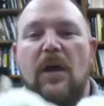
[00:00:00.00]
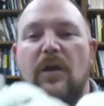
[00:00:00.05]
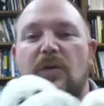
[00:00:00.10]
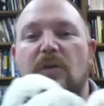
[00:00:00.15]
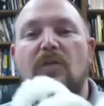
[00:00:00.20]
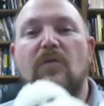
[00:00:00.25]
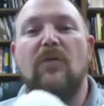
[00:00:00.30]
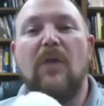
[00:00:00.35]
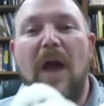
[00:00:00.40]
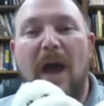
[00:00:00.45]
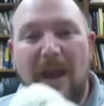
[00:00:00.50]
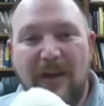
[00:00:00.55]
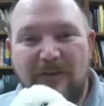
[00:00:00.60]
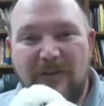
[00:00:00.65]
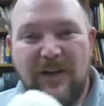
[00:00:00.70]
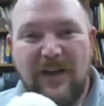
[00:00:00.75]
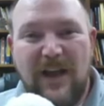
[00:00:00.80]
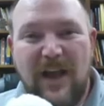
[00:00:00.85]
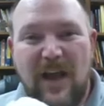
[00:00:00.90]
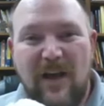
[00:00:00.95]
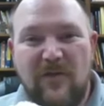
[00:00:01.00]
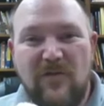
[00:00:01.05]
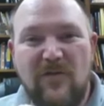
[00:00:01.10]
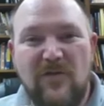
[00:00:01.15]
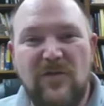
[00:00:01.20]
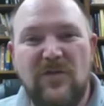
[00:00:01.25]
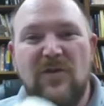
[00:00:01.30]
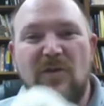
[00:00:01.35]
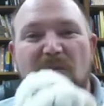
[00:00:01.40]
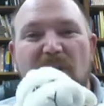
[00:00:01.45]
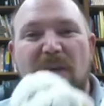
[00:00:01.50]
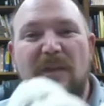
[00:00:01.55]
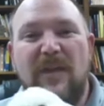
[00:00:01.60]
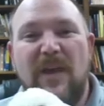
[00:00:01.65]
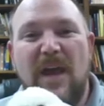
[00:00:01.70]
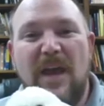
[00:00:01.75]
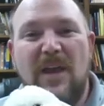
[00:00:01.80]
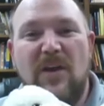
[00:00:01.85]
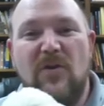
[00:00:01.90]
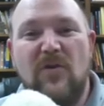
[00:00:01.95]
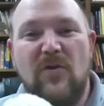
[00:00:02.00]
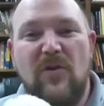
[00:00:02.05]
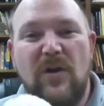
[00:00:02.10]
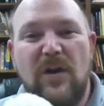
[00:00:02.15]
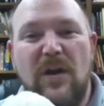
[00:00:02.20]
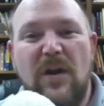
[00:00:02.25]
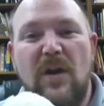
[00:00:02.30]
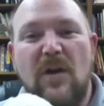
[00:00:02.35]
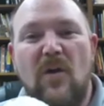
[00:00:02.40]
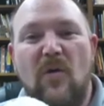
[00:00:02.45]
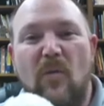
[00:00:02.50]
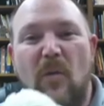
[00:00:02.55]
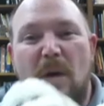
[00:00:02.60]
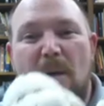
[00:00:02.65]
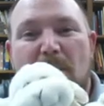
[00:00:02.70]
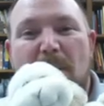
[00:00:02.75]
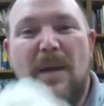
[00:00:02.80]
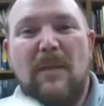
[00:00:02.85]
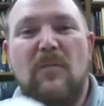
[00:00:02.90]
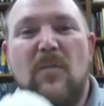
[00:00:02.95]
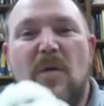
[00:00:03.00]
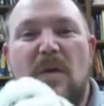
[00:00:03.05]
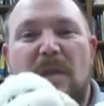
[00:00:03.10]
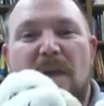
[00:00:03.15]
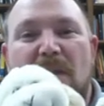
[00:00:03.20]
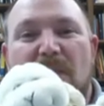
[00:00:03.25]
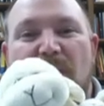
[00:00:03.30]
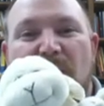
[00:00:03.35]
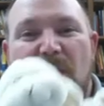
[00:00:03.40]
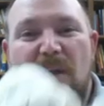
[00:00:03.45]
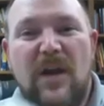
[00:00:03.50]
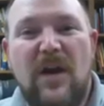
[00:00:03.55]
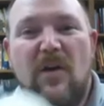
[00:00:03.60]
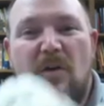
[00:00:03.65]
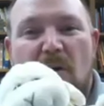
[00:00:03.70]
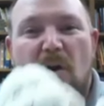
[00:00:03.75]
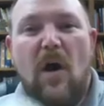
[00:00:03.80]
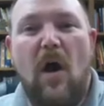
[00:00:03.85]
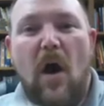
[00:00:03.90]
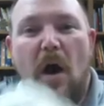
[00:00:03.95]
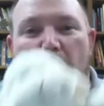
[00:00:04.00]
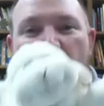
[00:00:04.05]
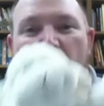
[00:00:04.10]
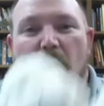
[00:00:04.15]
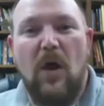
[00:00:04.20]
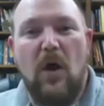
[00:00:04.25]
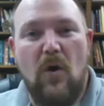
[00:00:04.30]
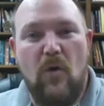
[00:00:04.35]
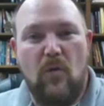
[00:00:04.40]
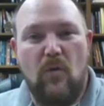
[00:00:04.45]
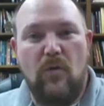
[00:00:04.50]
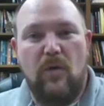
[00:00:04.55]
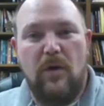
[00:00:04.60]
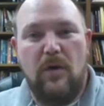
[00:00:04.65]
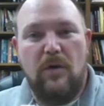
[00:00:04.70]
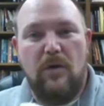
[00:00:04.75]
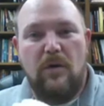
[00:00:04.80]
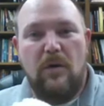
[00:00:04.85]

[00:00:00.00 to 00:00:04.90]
do life together, so that they could remember that they're not alone.